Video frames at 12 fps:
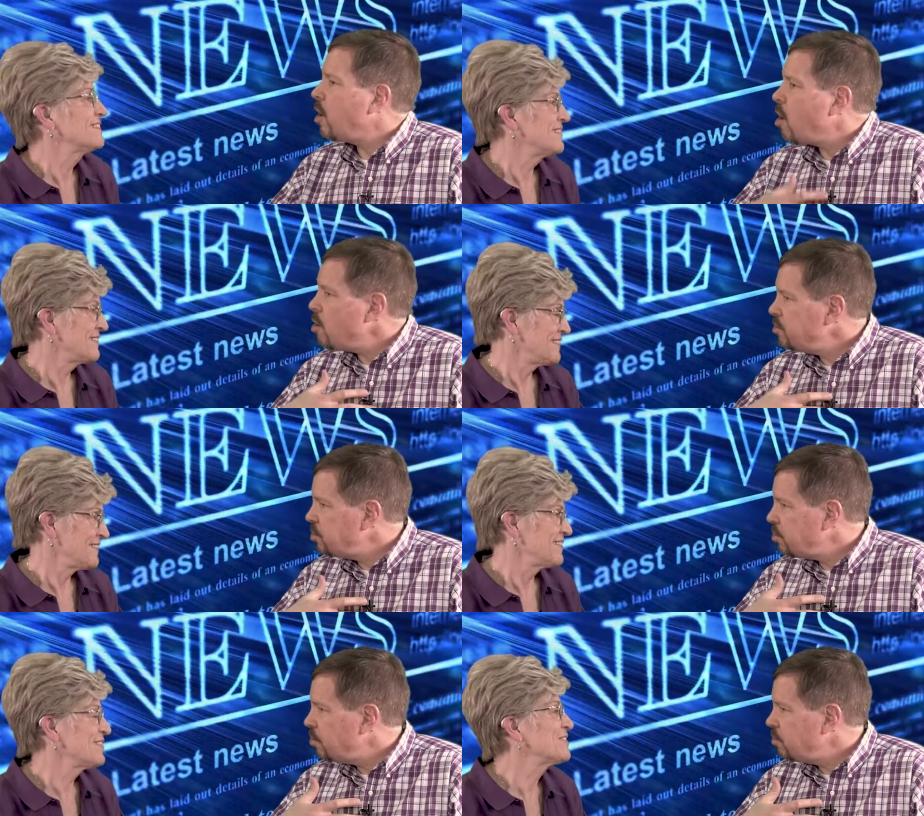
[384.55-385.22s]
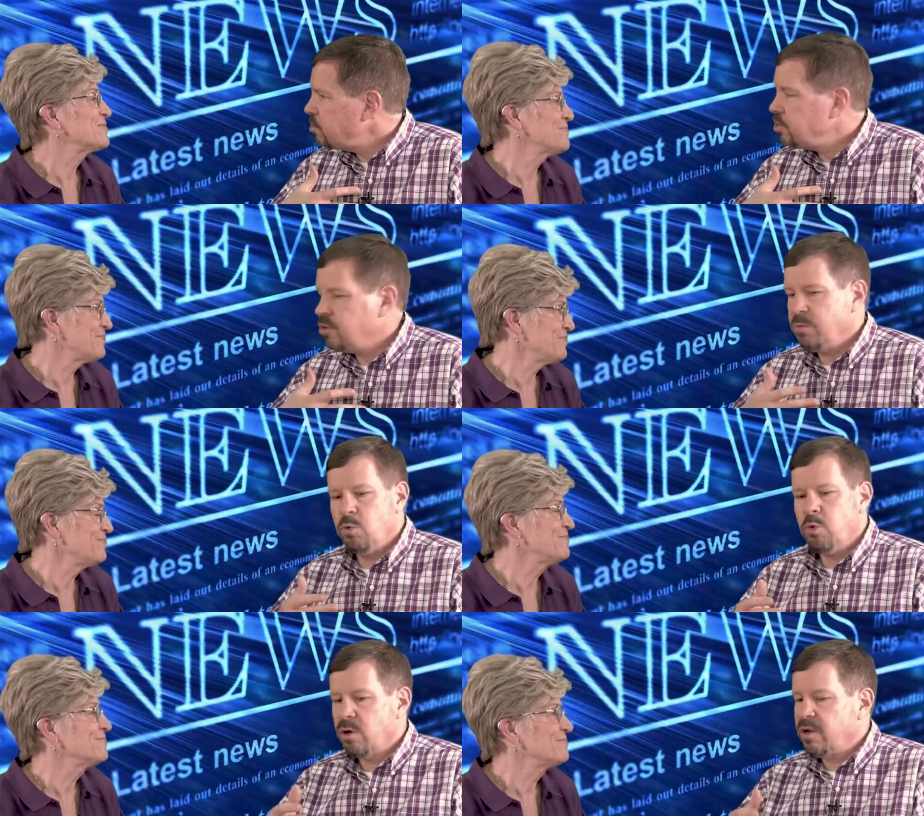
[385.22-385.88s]
Speaker 1: our church
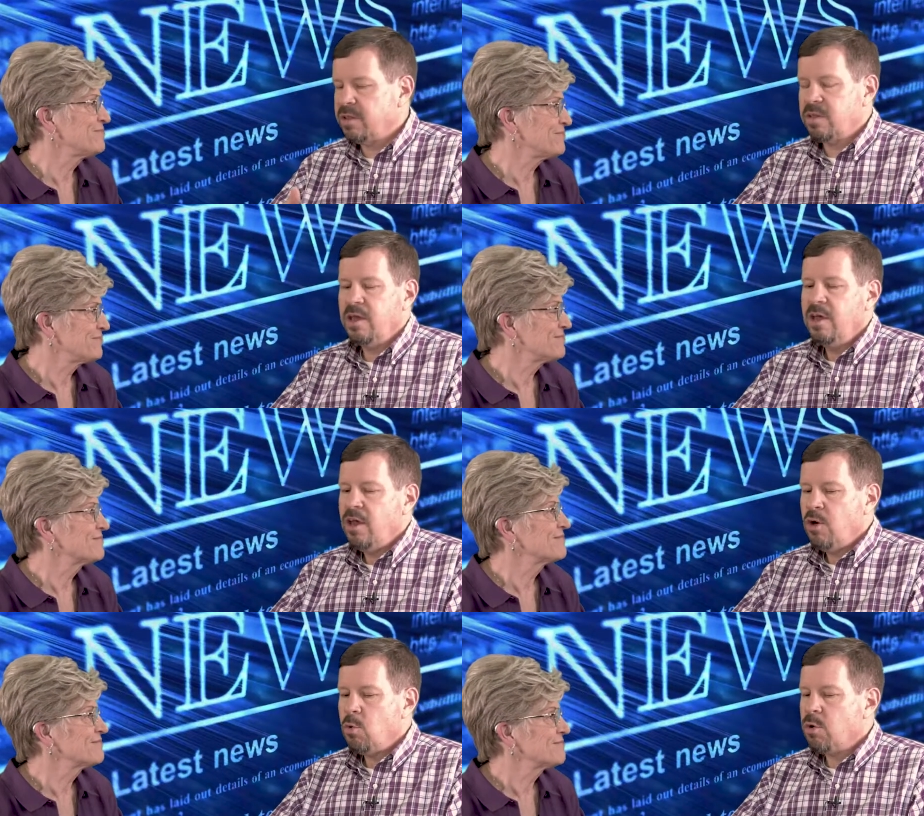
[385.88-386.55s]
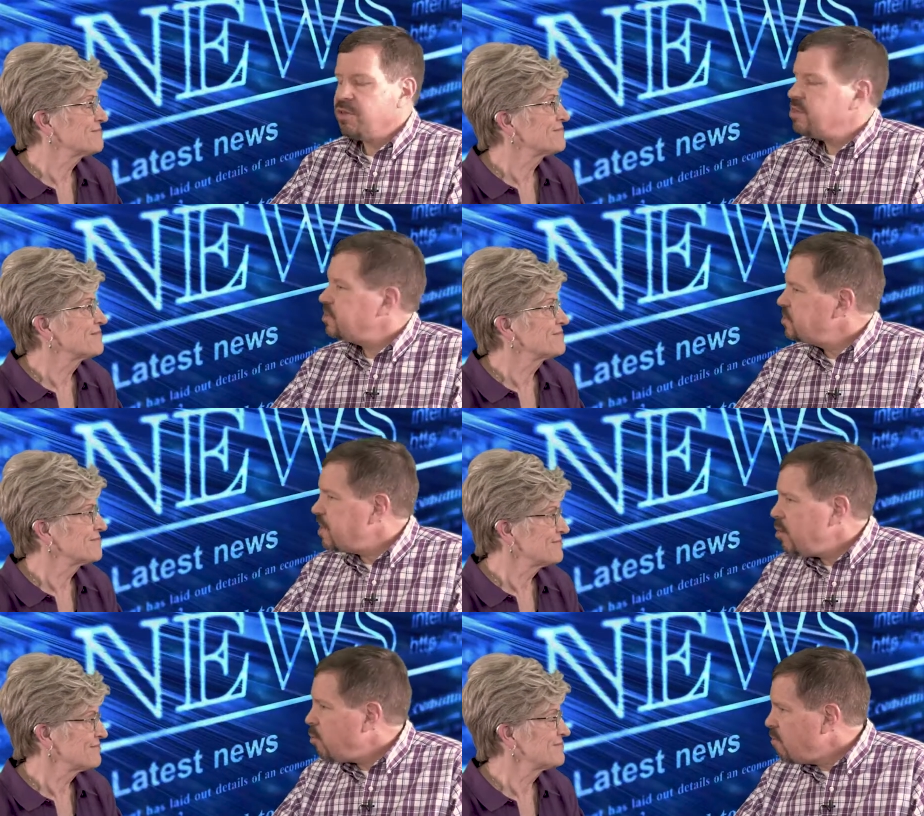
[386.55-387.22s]
to, mm-hmm. we're, at, we're at the
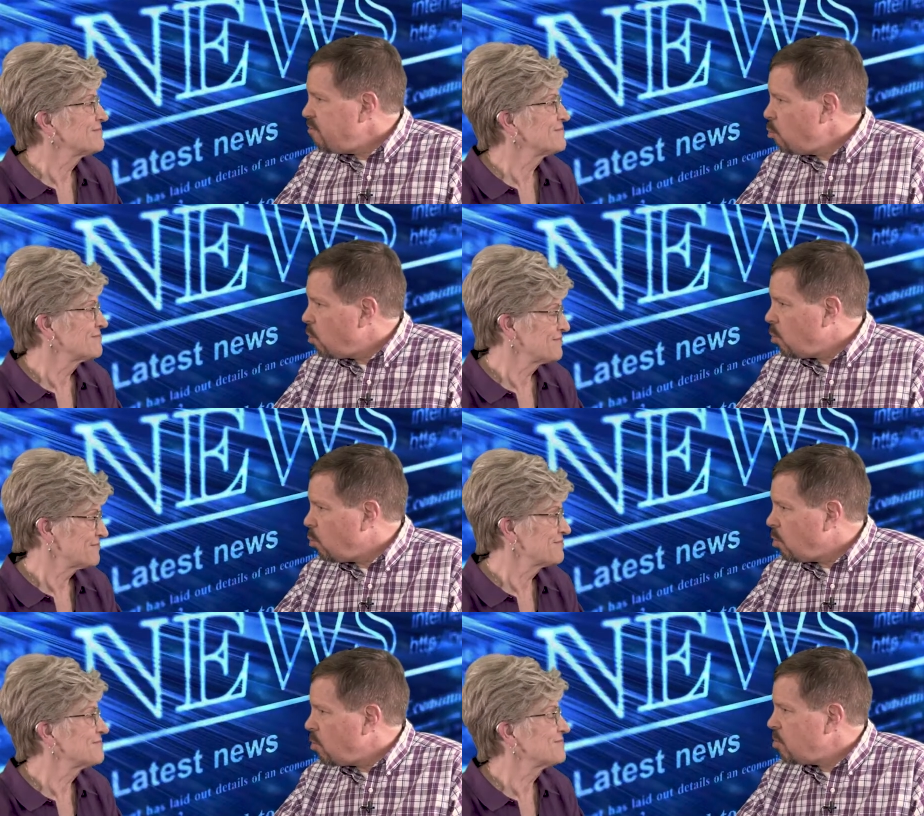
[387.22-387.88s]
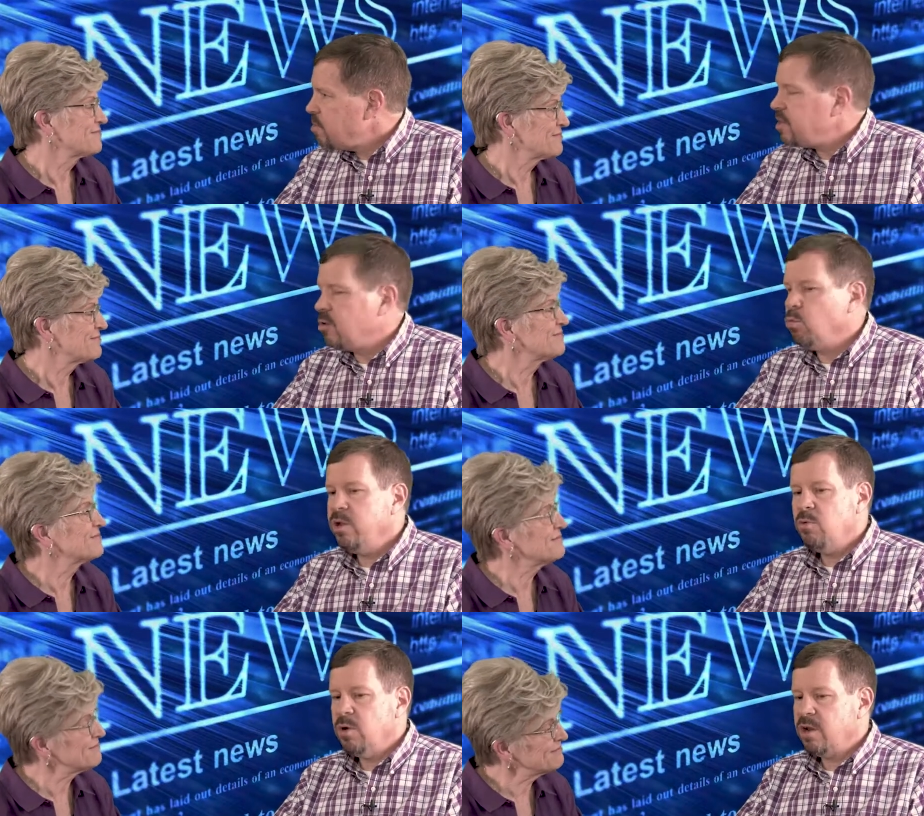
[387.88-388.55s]
center of Fort Worth,
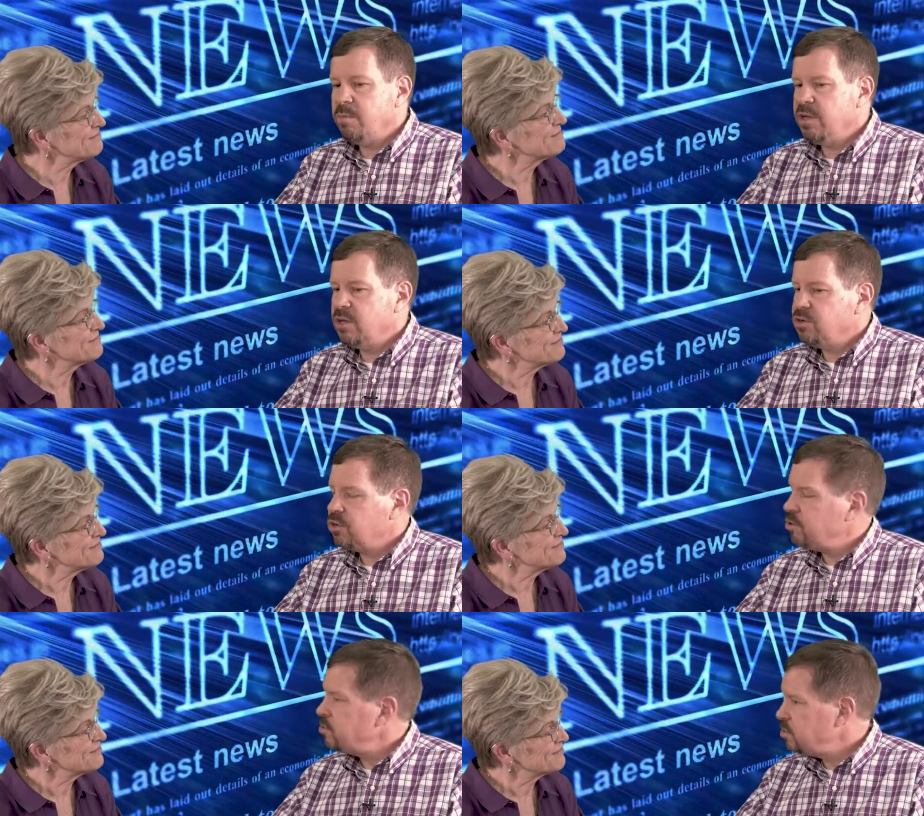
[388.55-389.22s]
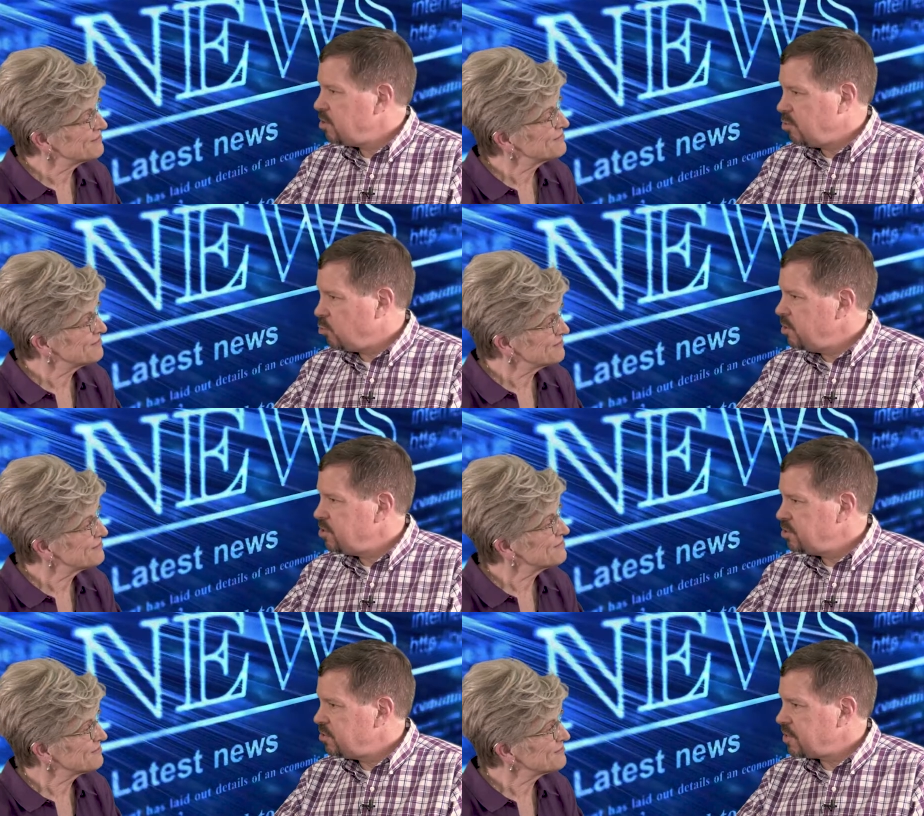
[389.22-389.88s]
and we mm-hmm. want to be a church that
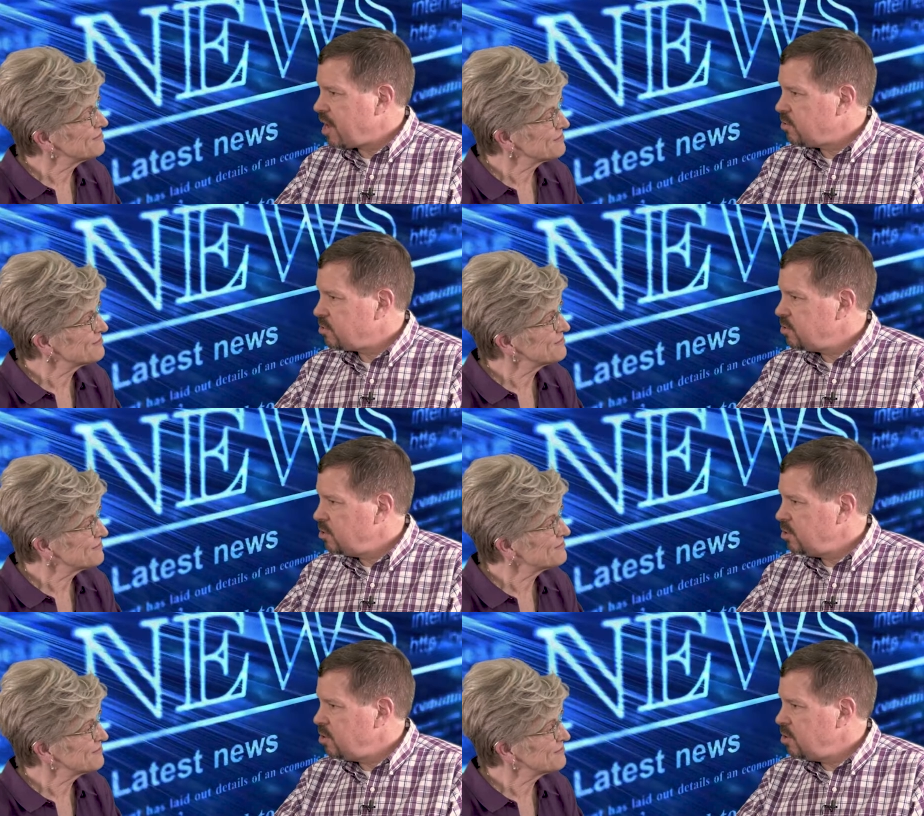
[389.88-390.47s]
reaches out to the